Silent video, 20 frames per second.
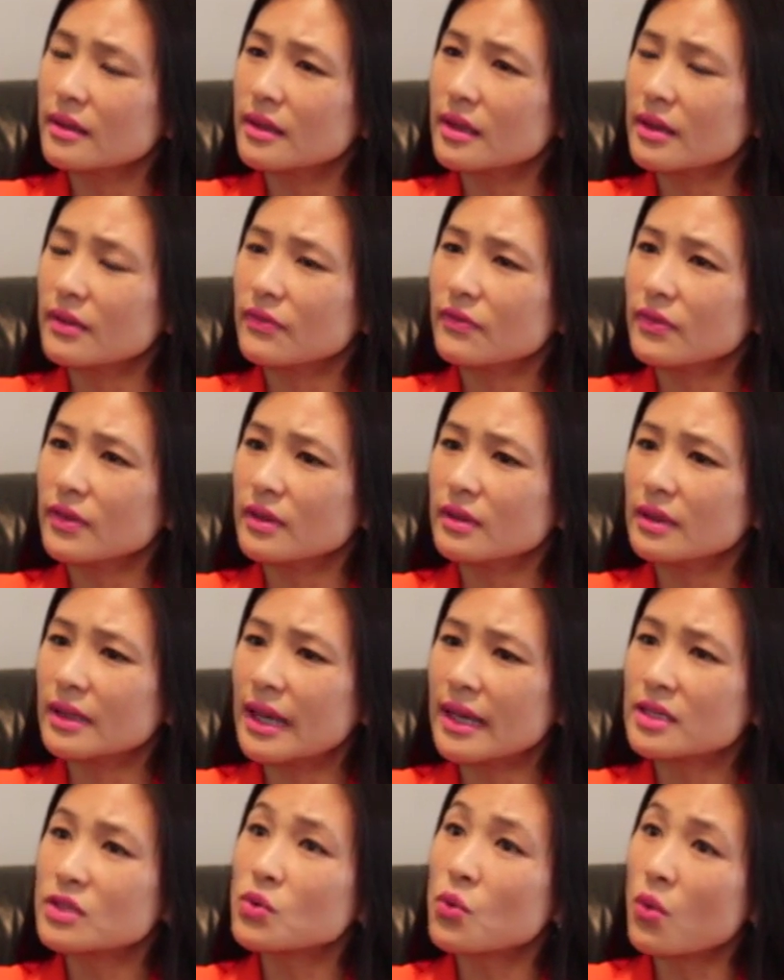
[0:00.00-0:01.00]
They feel
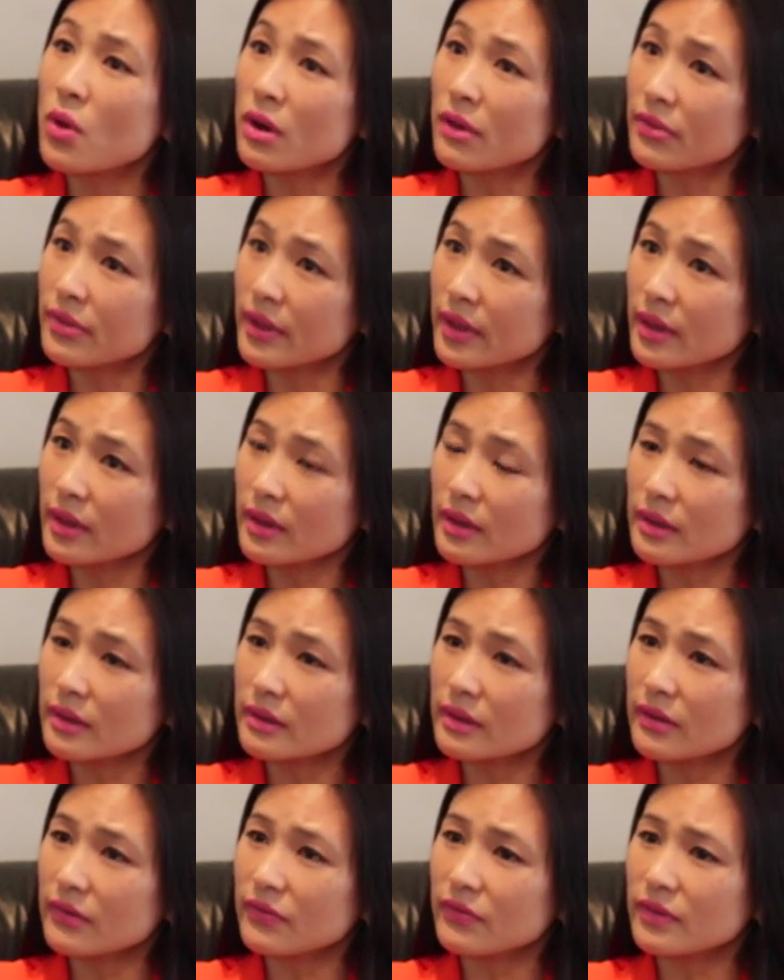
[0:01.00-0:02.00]
less worthy.
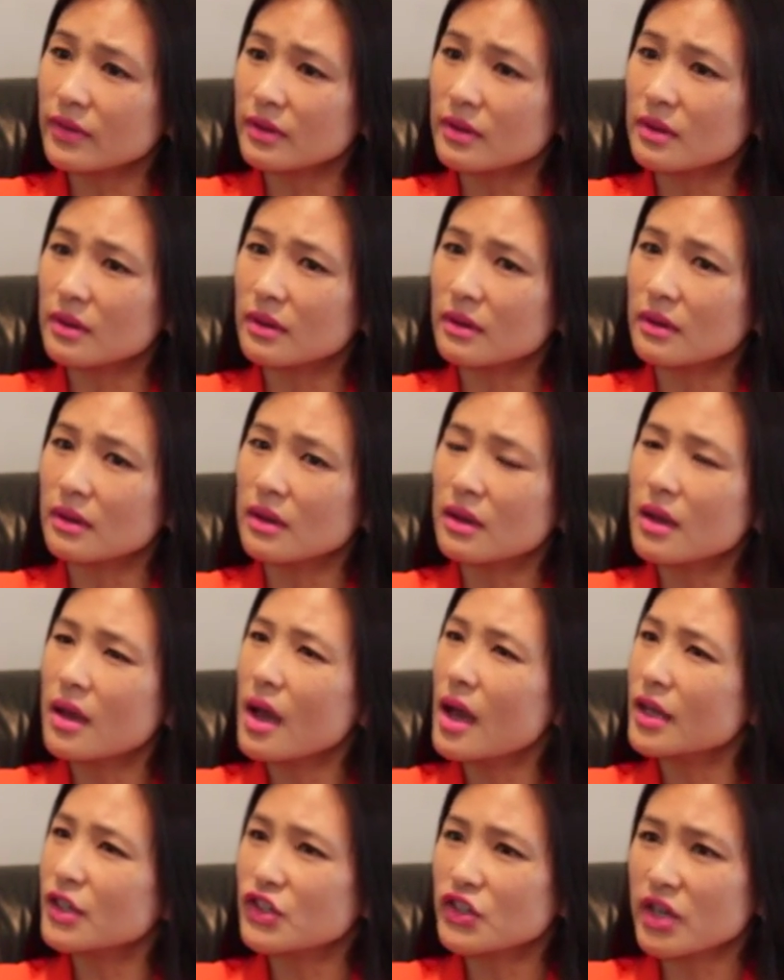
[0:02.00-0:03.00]
They feel
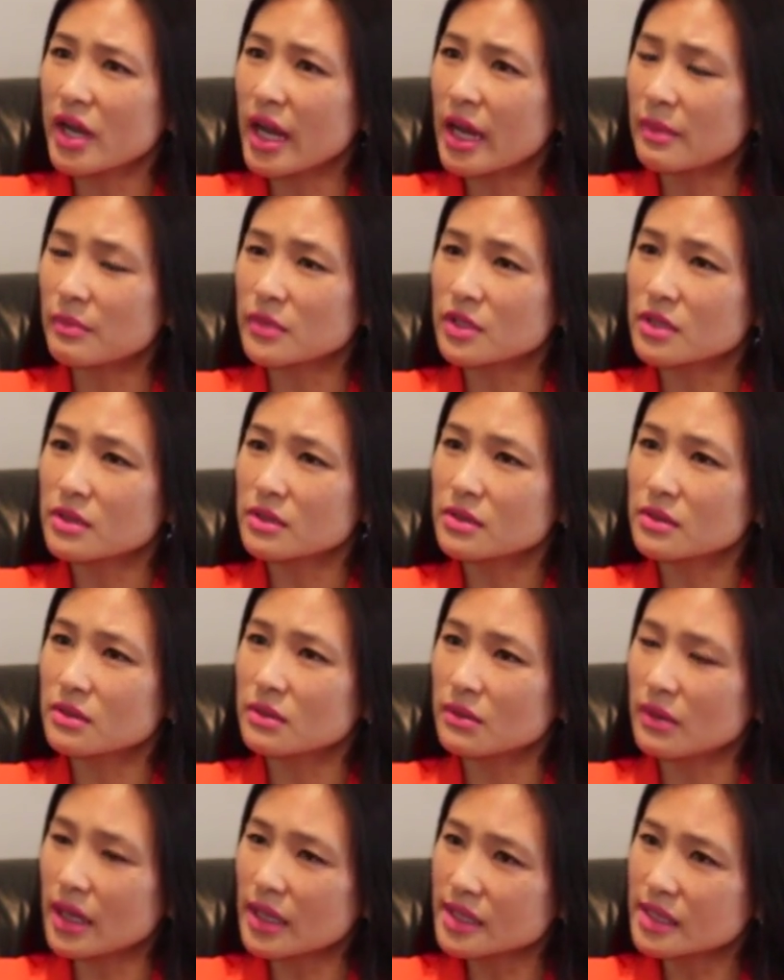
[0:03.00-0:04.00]
ashamed.
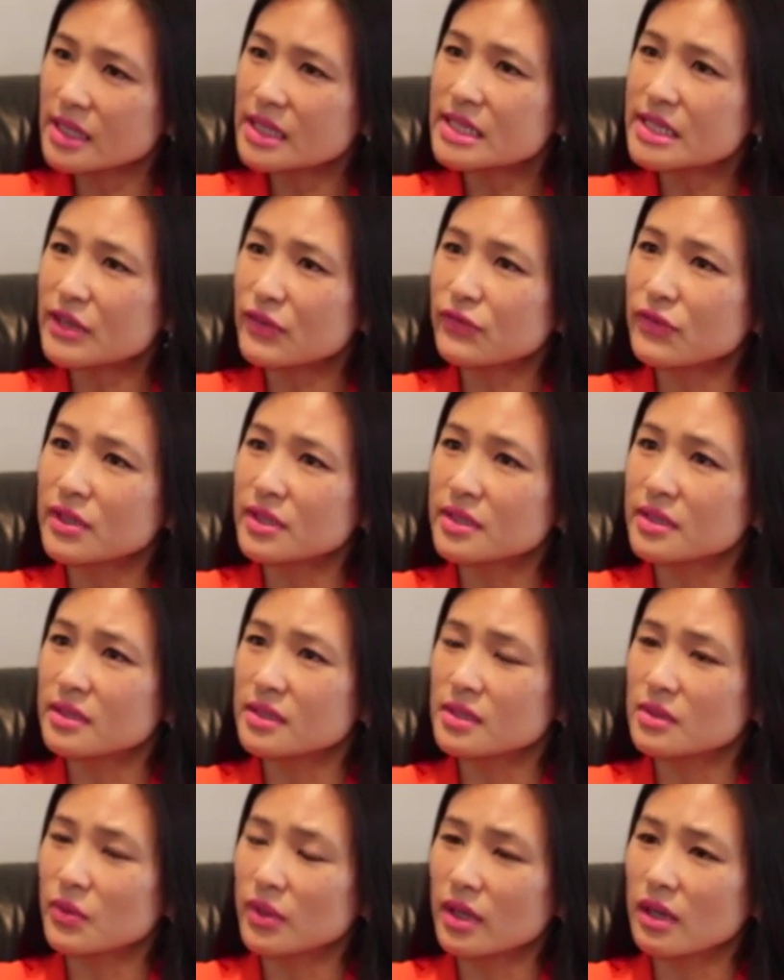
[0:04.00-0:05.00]
So I see
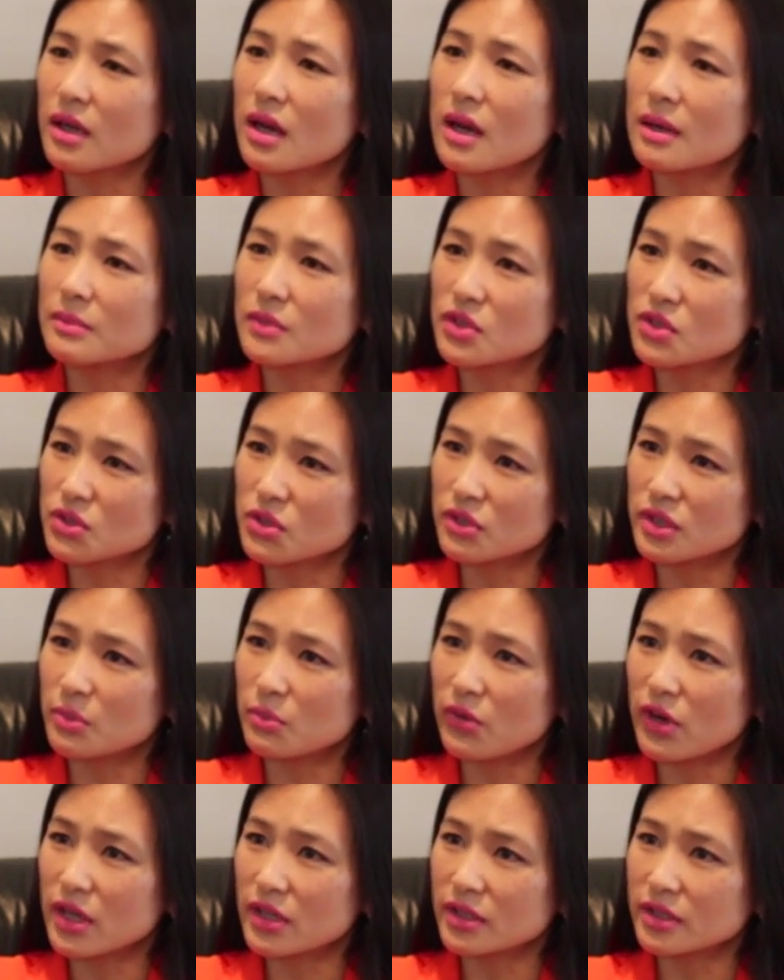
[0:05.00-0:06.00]
differences when it comes to
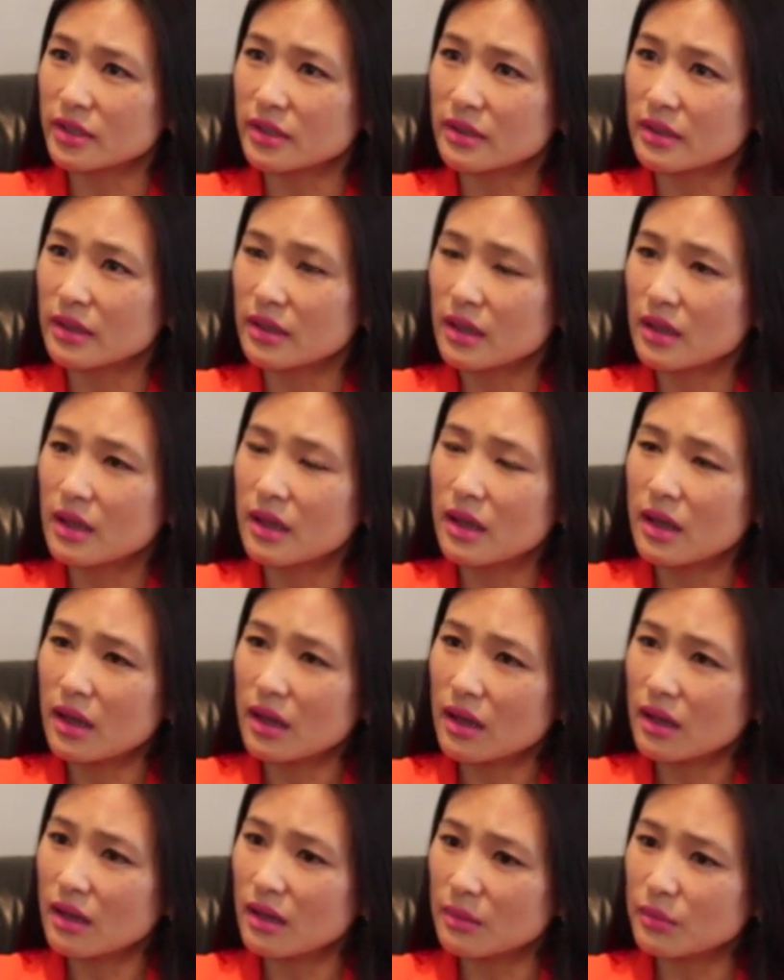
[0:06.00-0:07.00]
depression
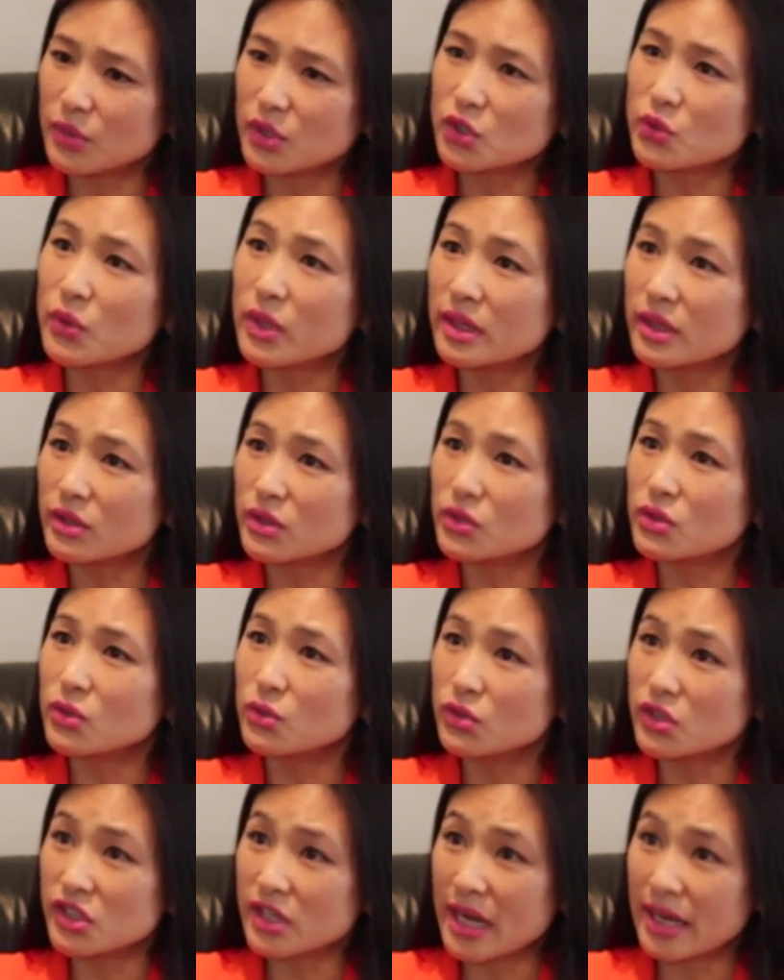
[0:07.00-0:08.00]
between the
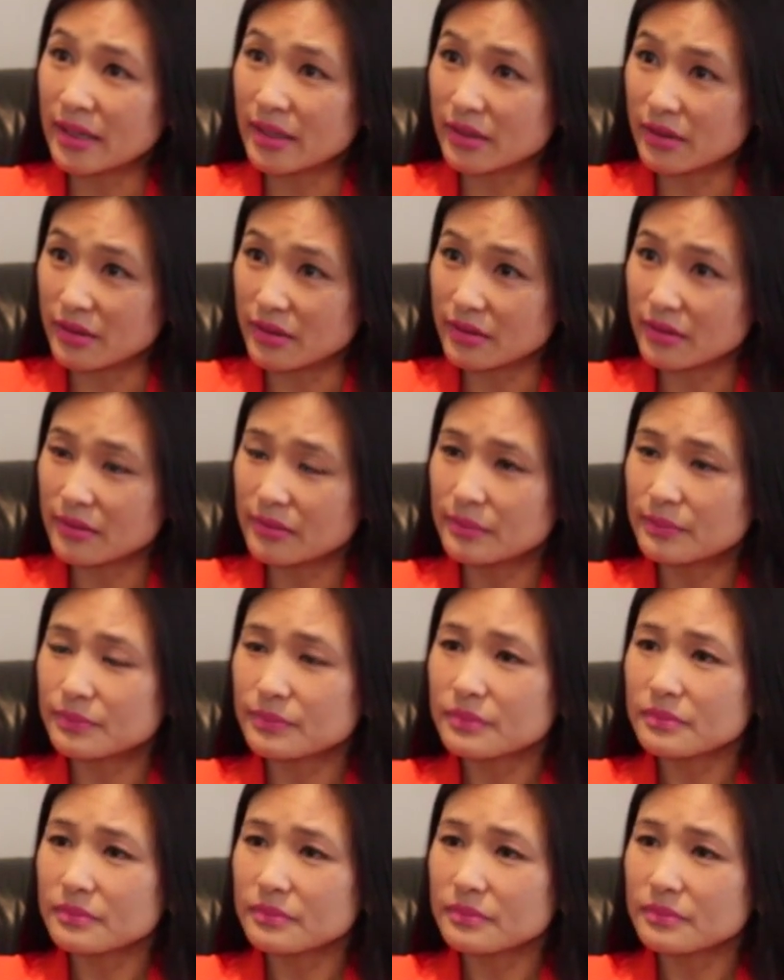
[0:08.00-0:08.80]
two genders.